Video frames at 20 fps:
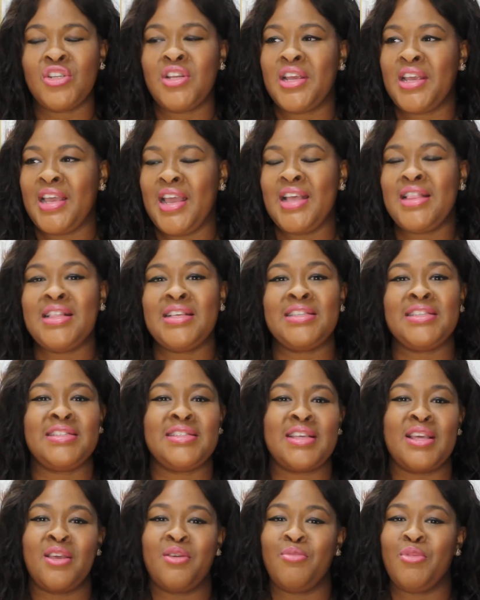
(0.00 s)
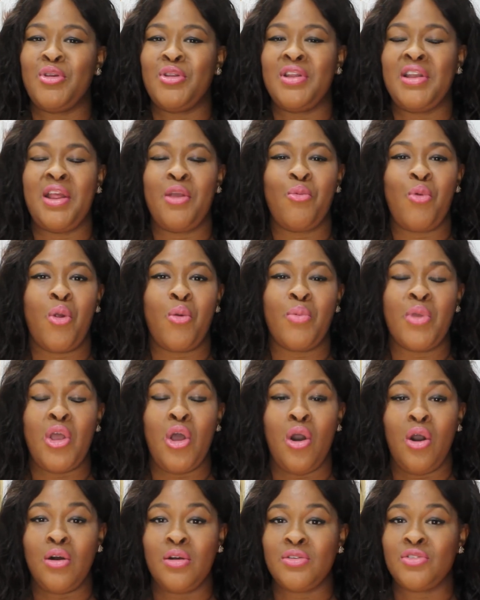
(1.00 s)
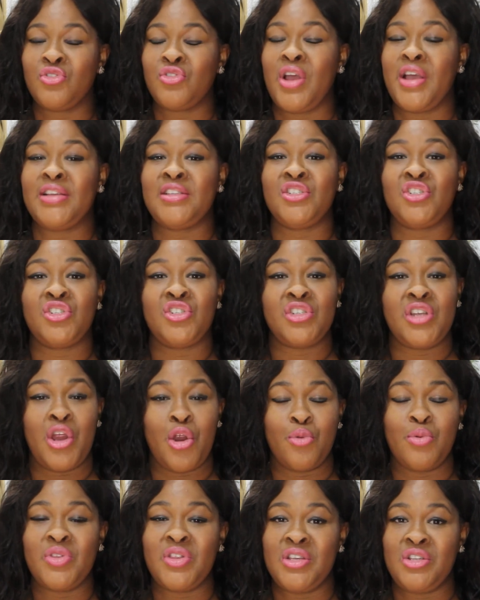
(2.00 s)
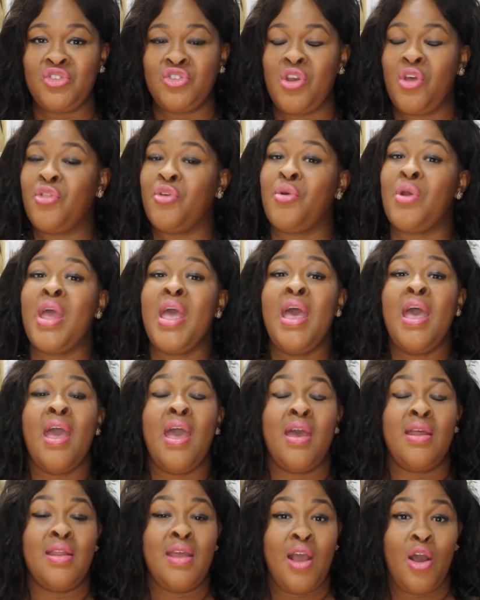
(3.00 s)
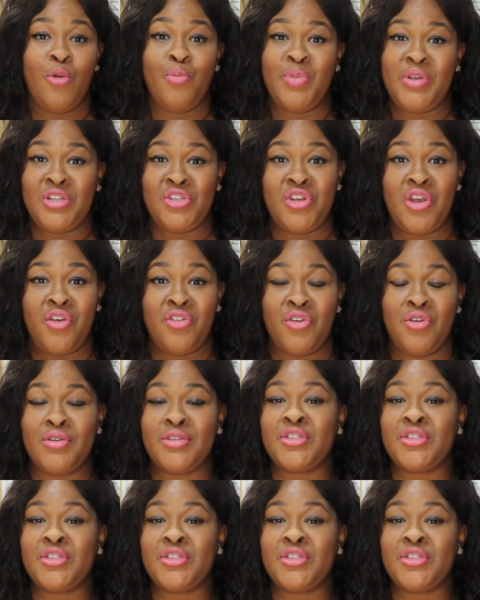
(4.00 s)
Again, this is a community where we all try to share with each other and help each other.